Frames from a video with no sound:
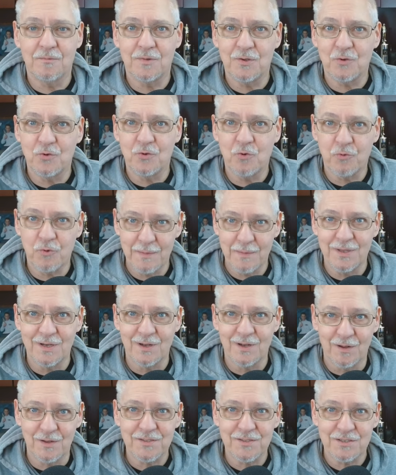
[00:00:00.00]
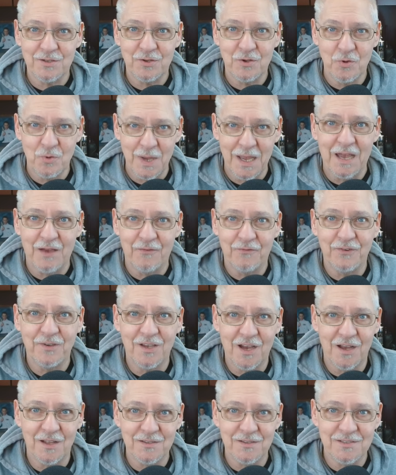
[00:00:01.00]
criminals who have
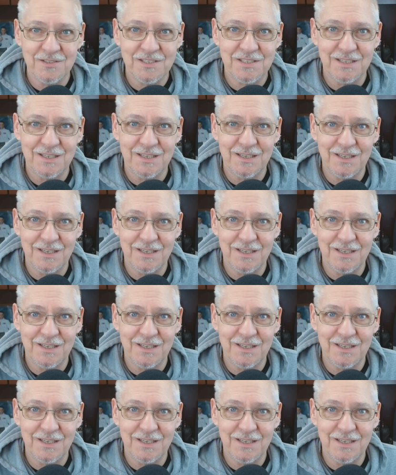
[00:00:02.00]
guns